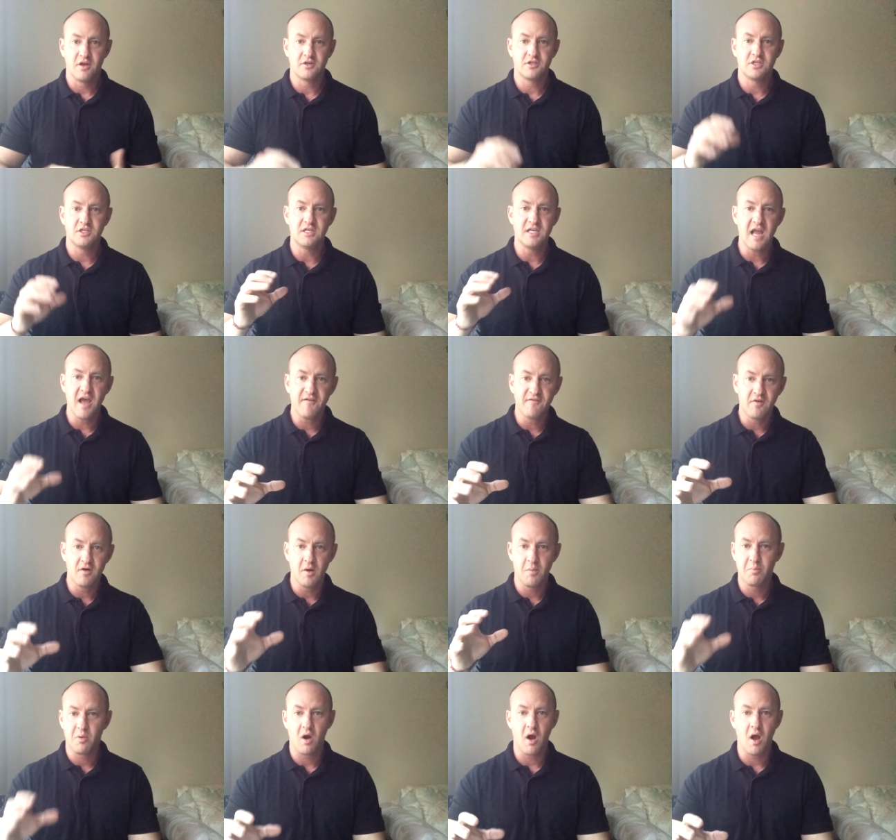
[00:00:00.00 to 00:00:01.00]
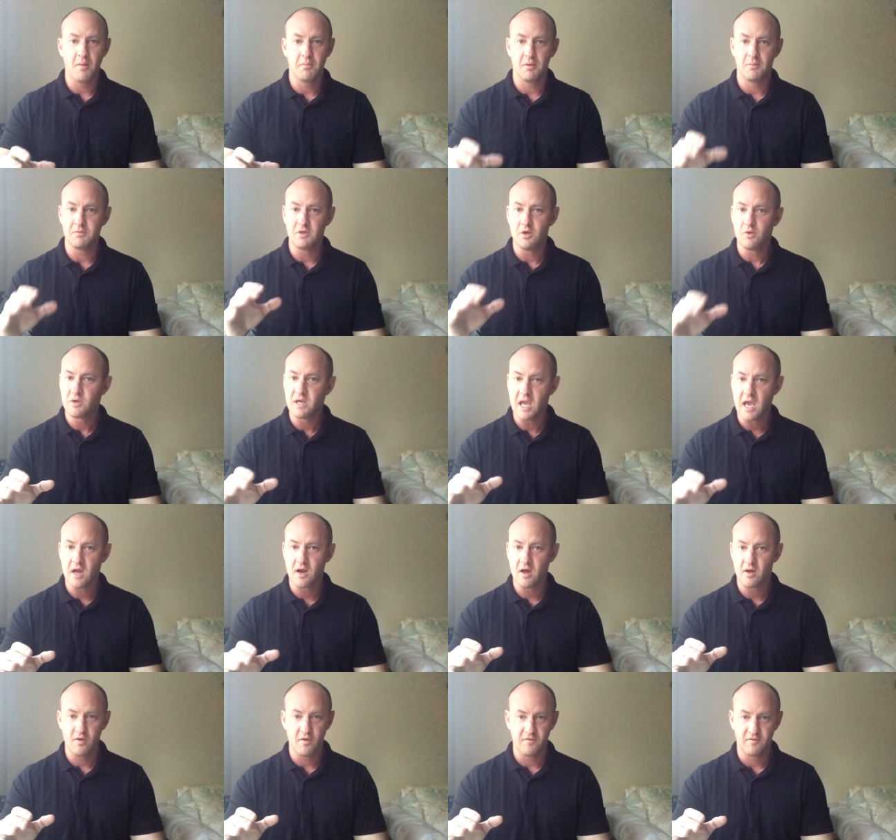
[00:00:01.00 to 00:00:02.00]
There's never a problem you
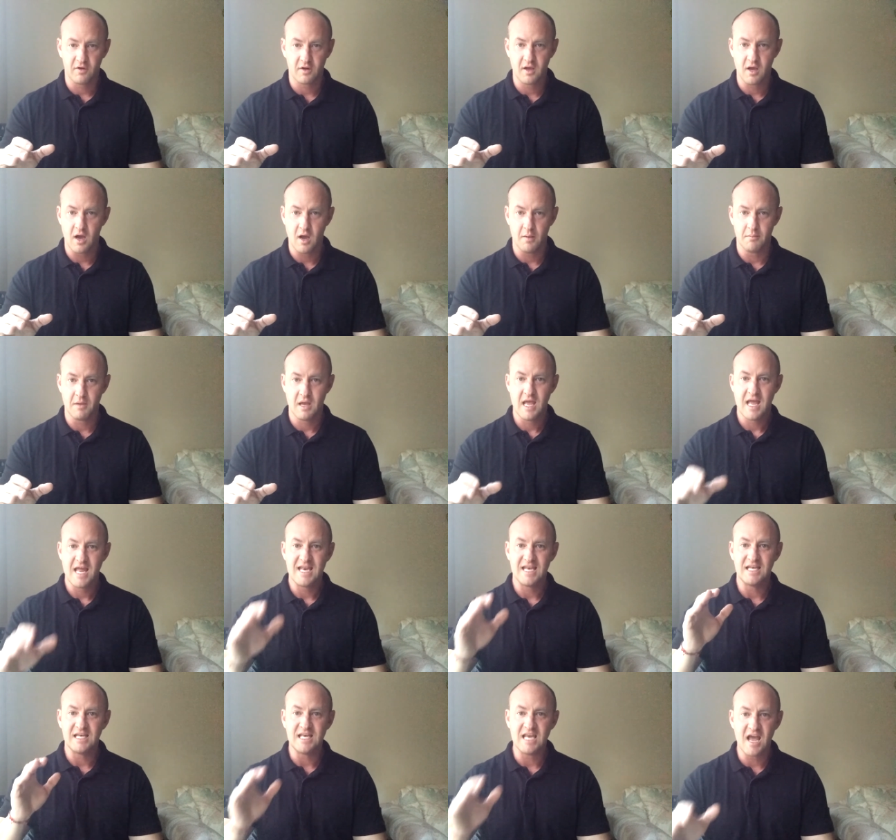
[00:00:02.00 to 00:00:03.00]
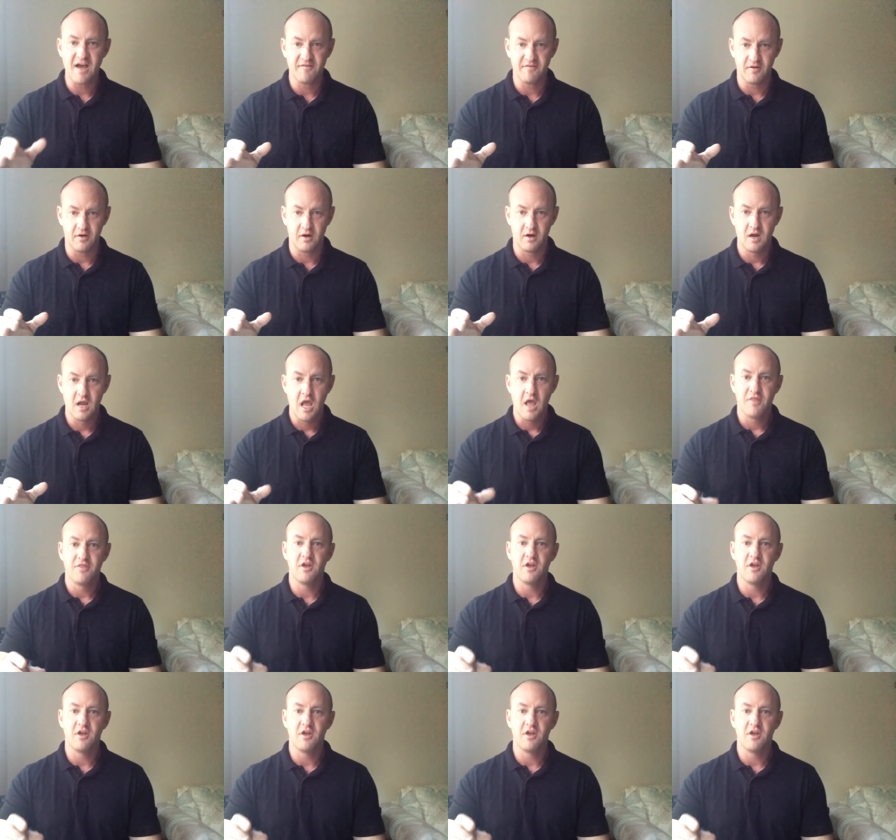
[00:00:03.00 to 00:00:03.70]
cannot overcome. Never.